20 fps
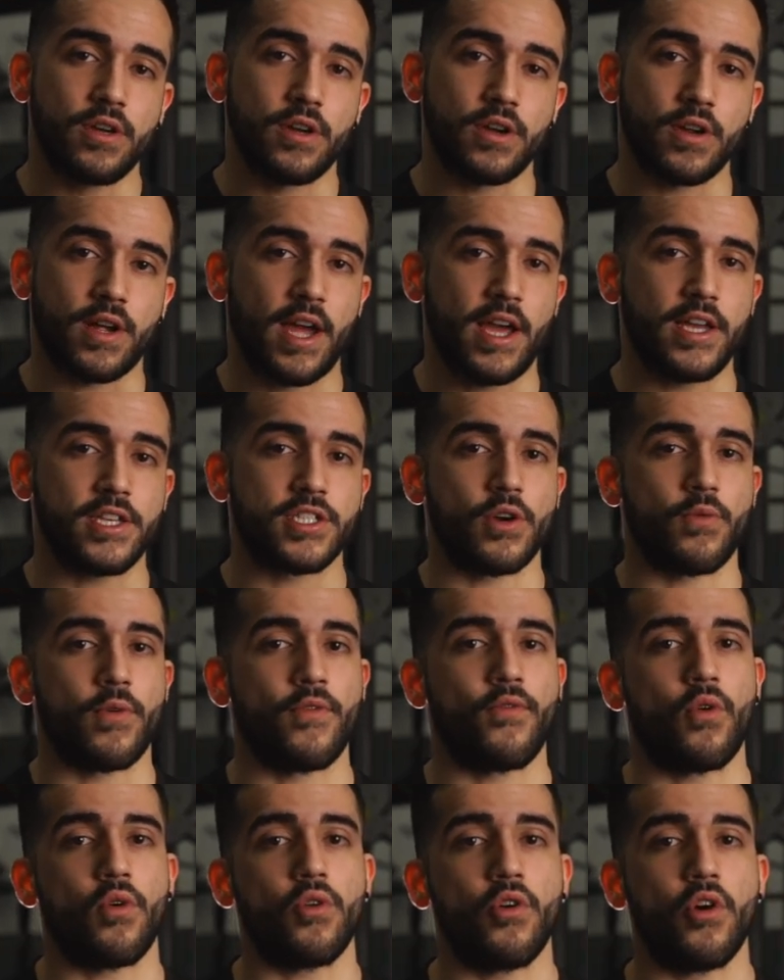Okay, so
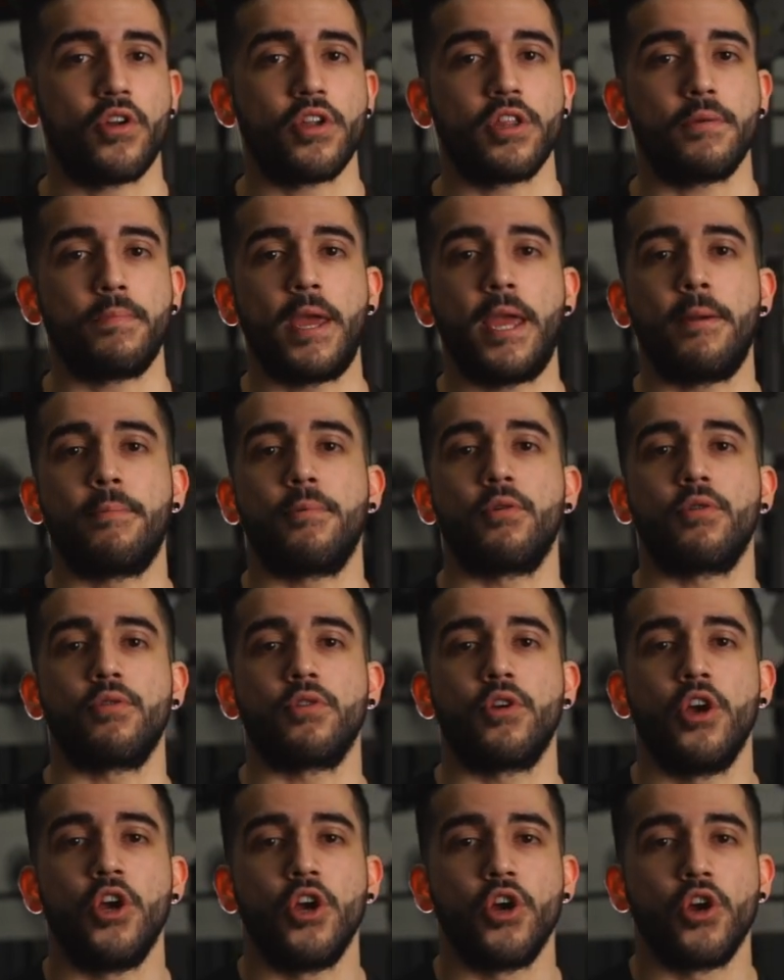we've all heard of the
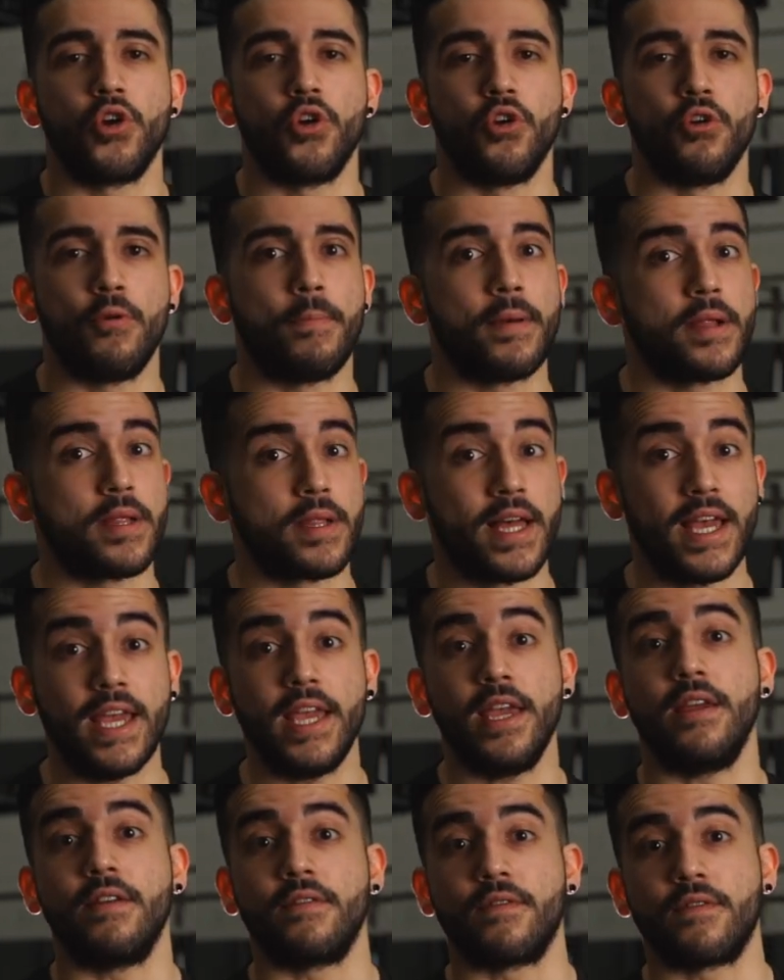people who
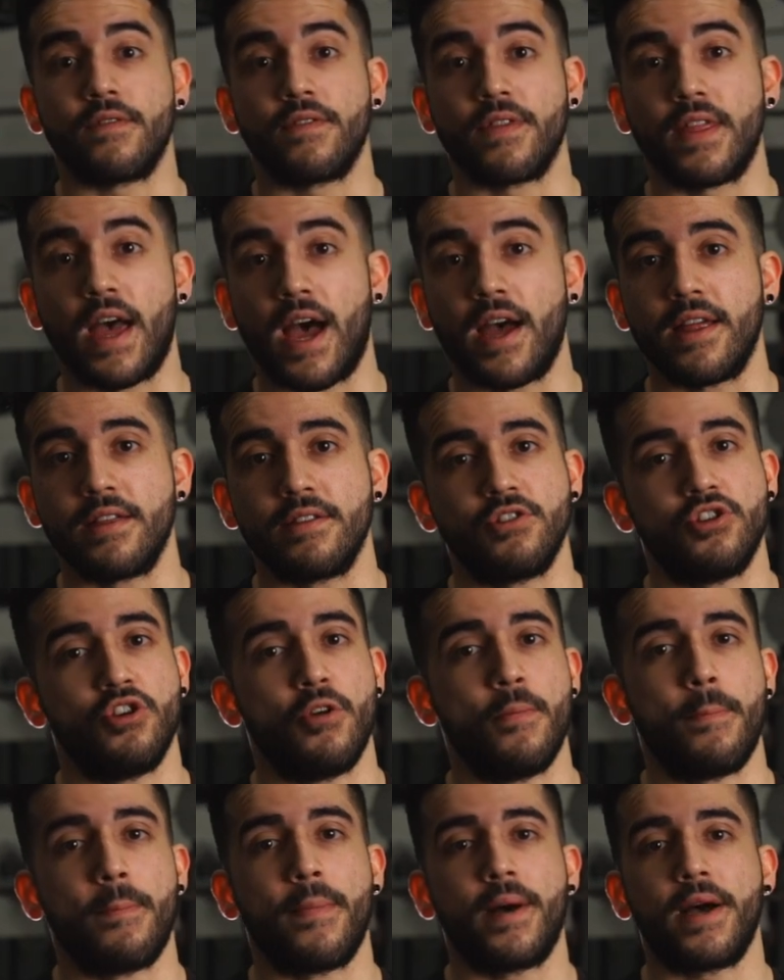believe that
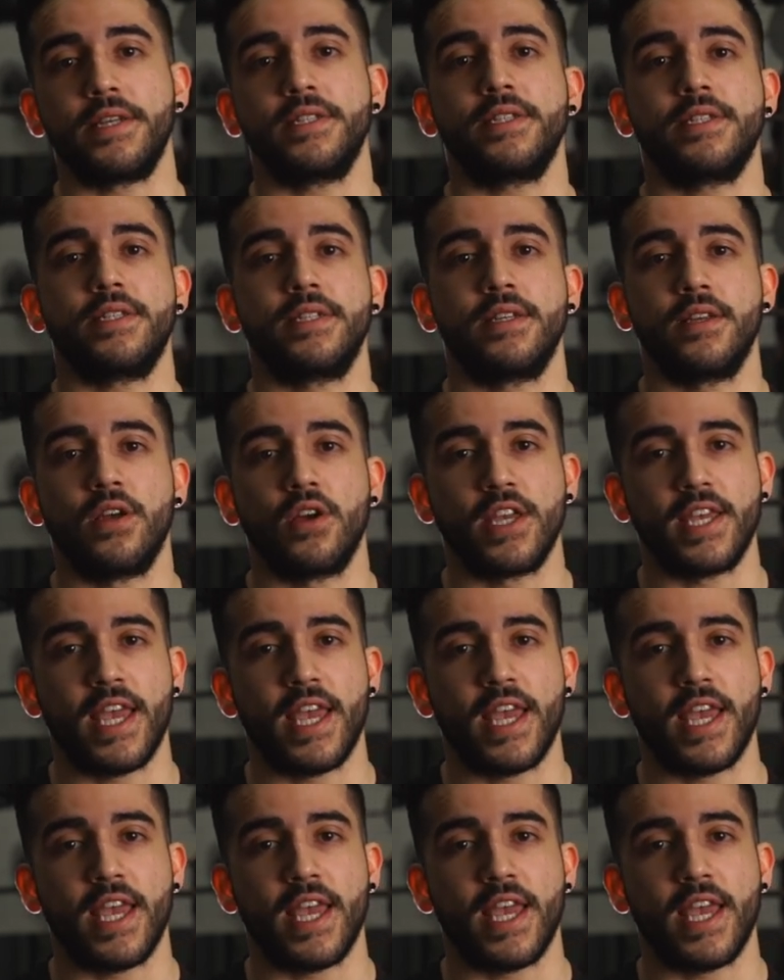you must